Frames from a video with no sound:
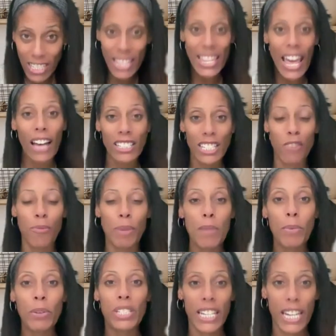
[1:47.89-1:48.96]
and thousands of
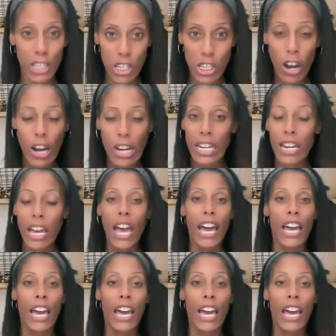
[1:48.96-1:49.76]
people to get started